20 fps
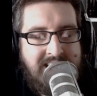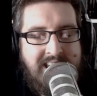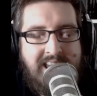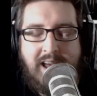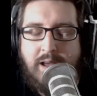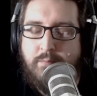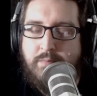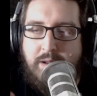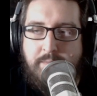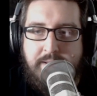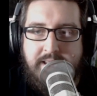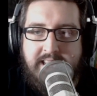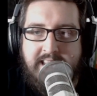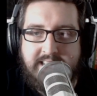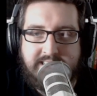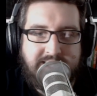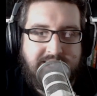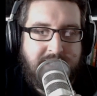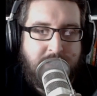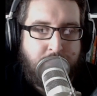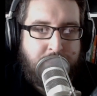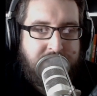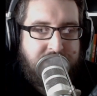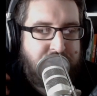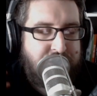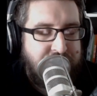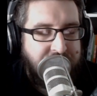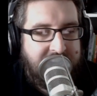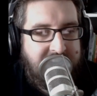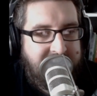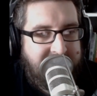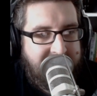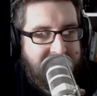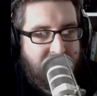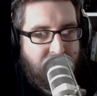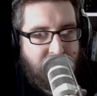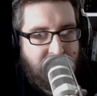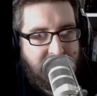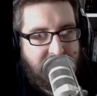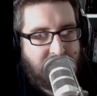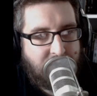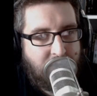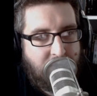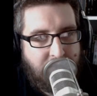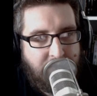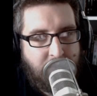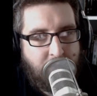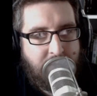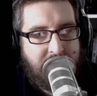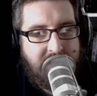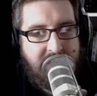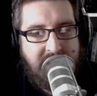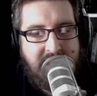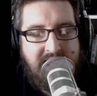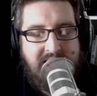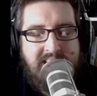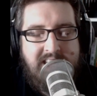and maybe he gets a little bit jaded further along the way